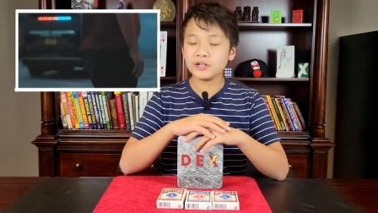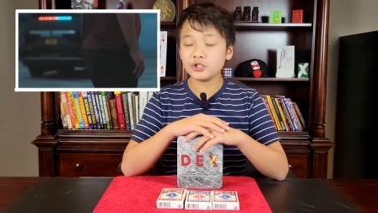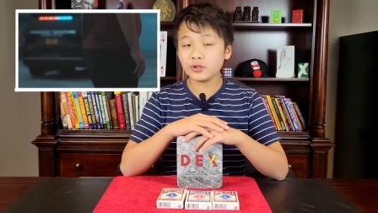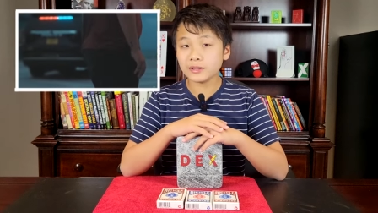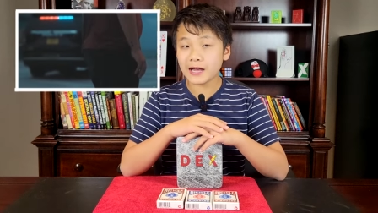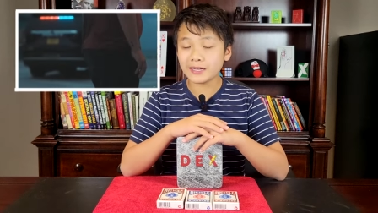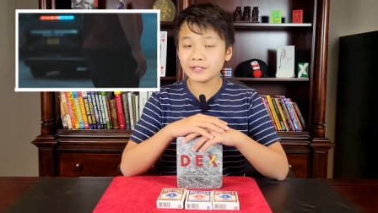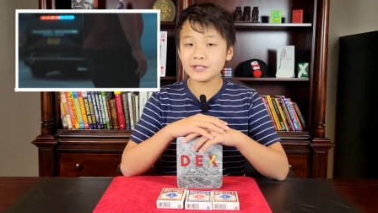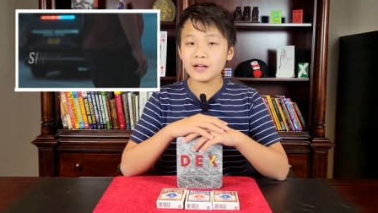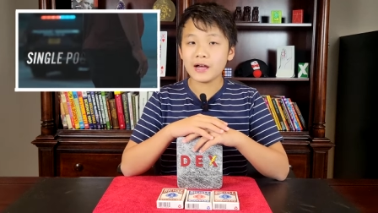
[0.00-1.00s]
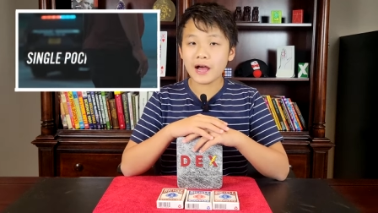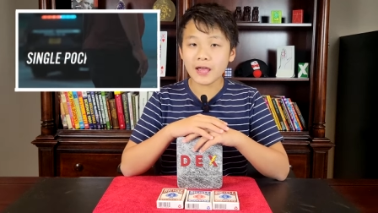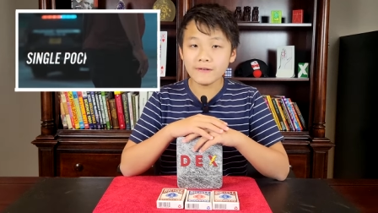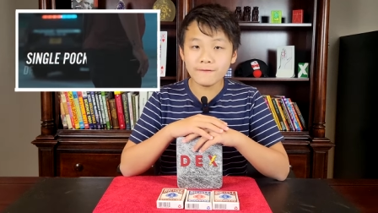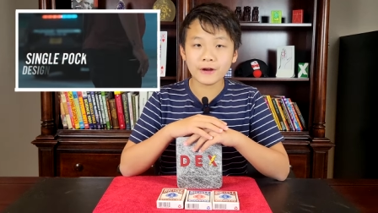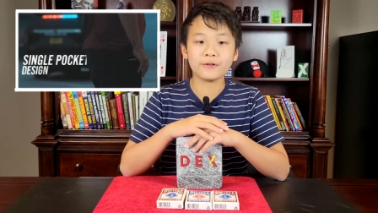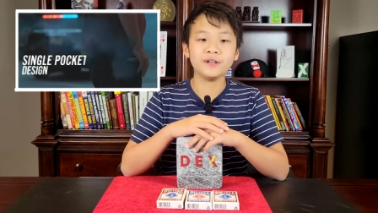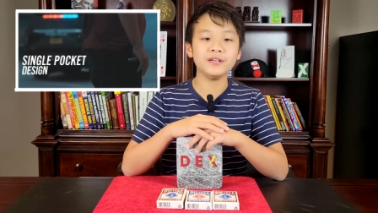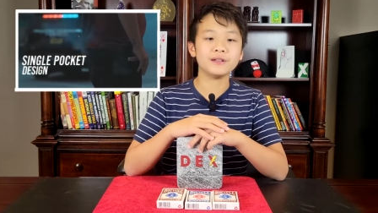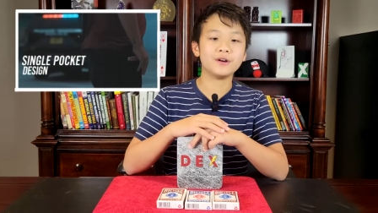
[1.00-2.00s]
it should last a
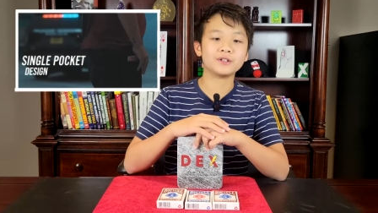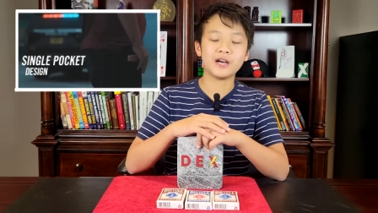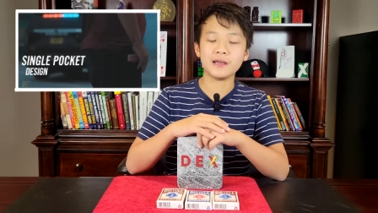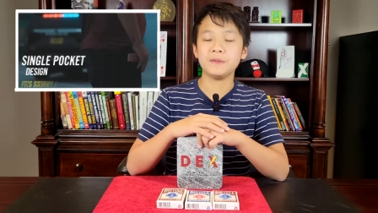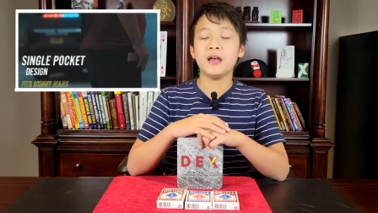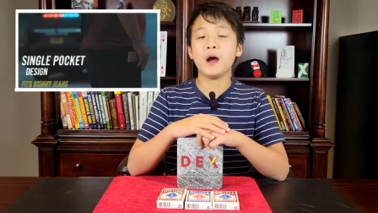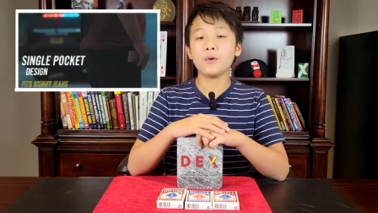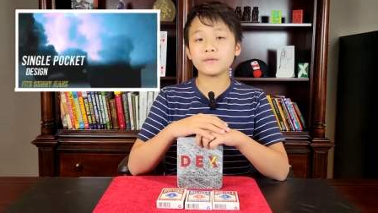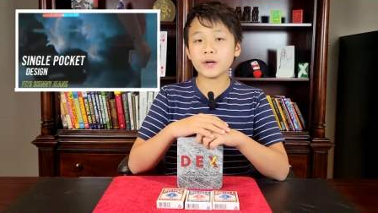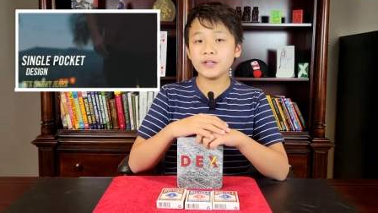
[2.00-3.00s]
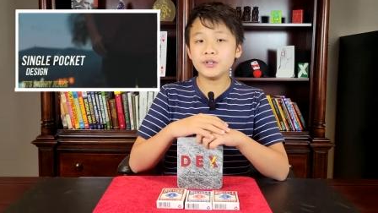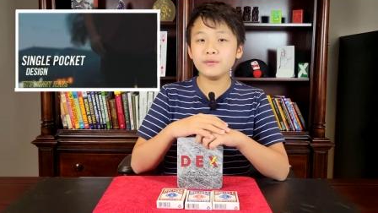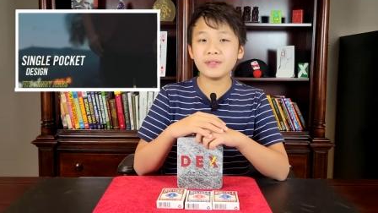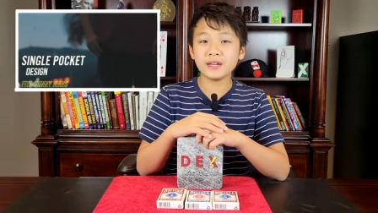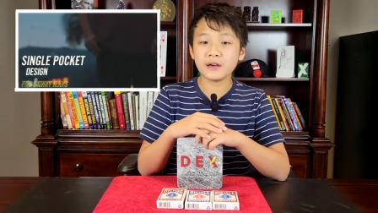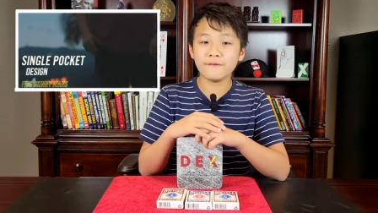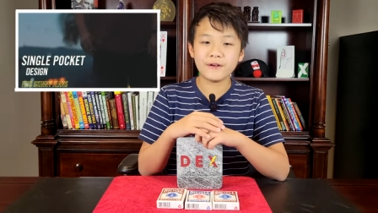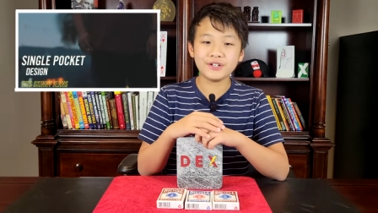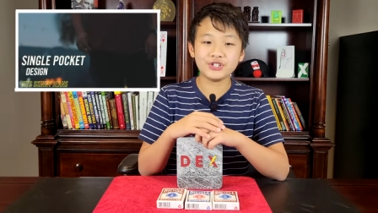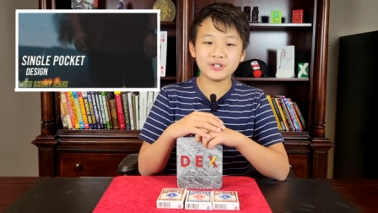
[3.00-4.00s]
very long time. However, I do think
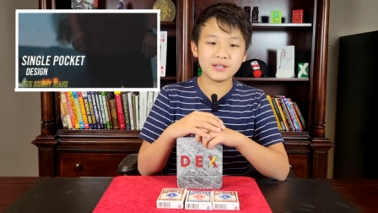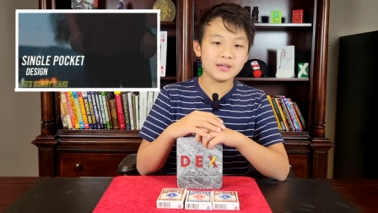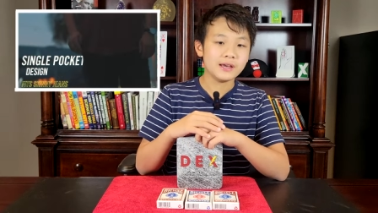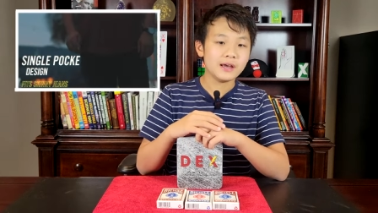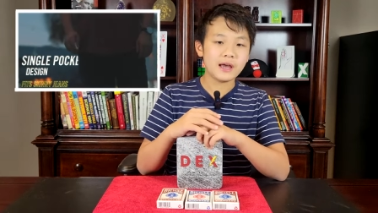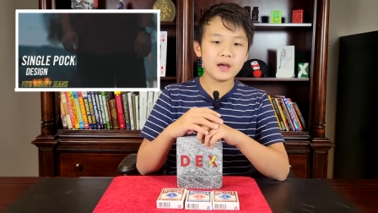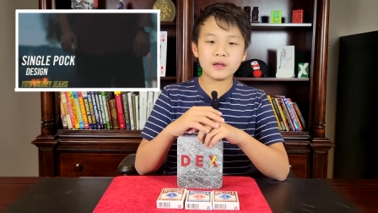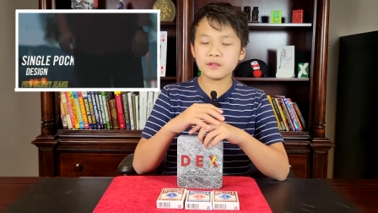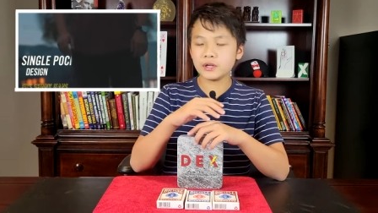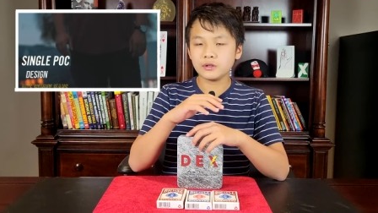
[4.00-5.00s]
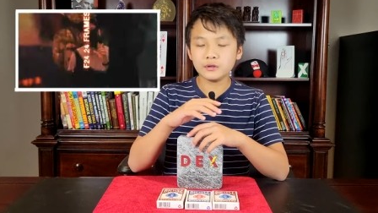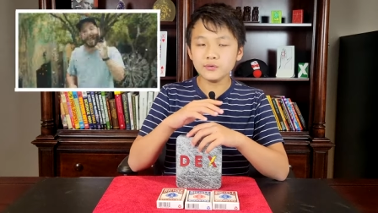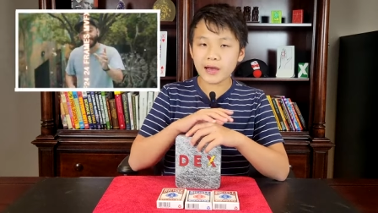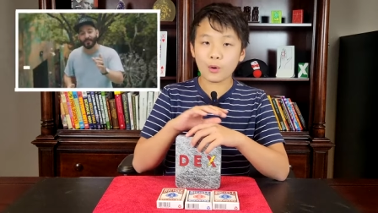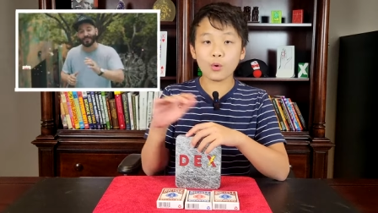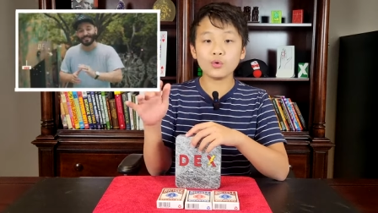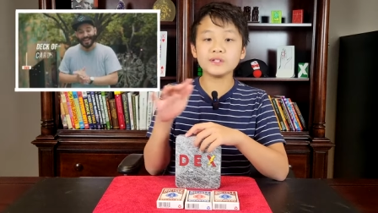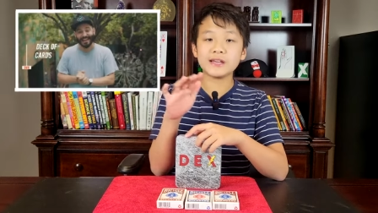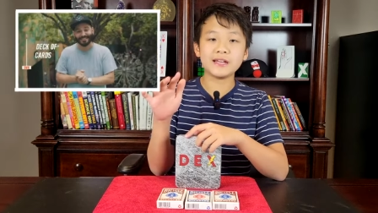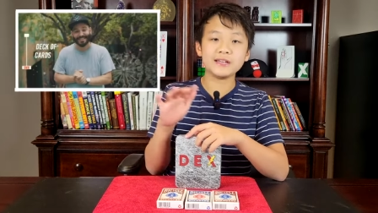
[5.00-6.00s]
eventually uh, the glue that
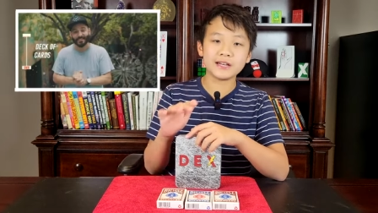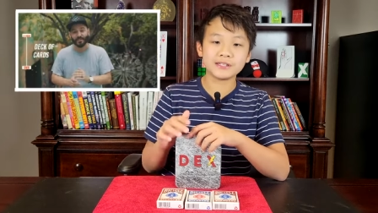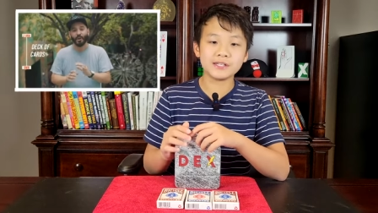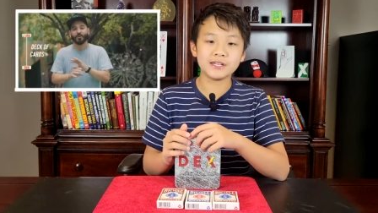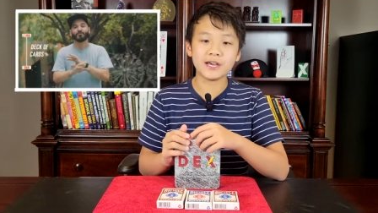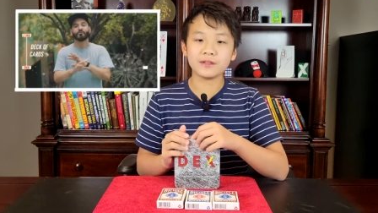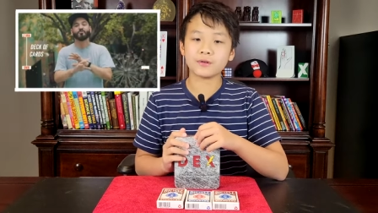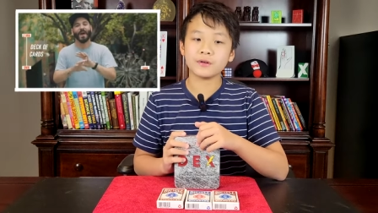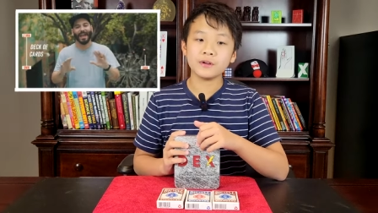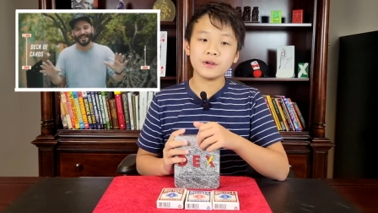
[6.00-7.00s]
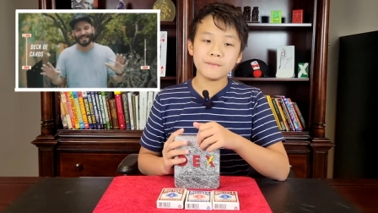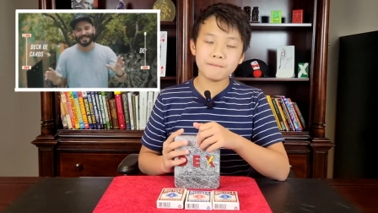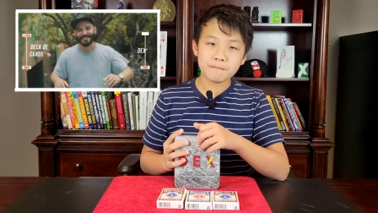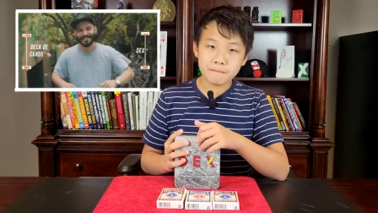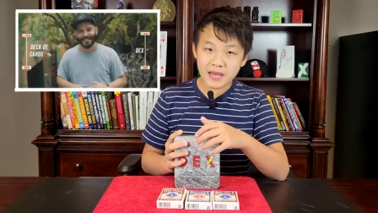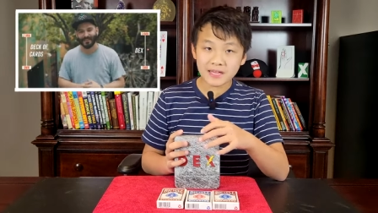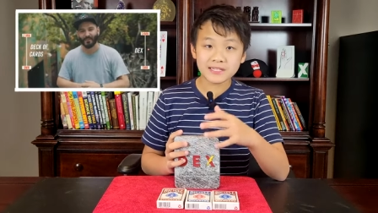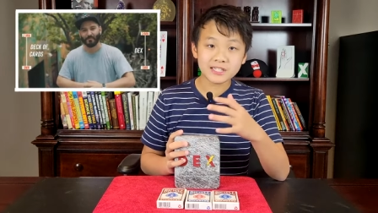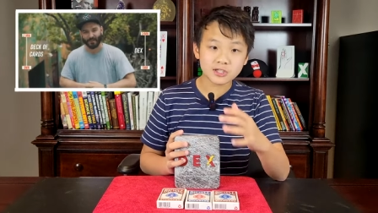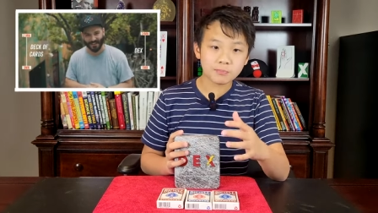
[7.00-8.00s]
holds the index together may
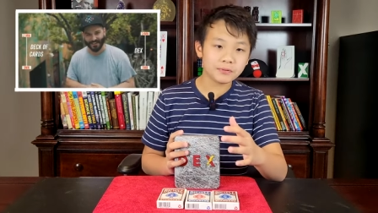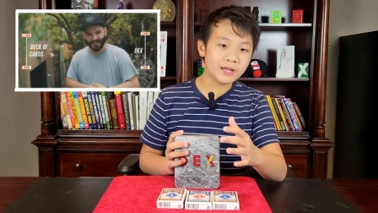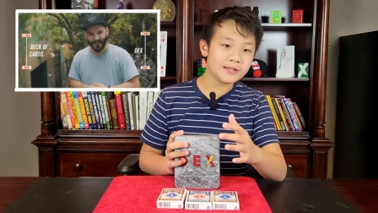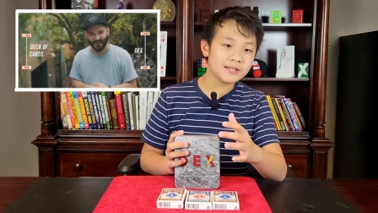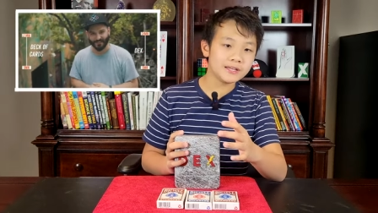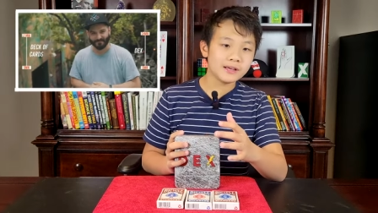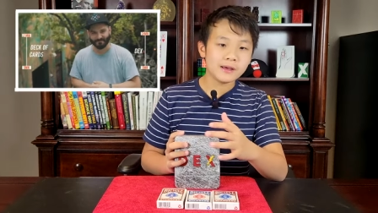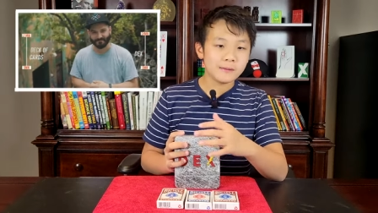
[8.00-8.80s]
split,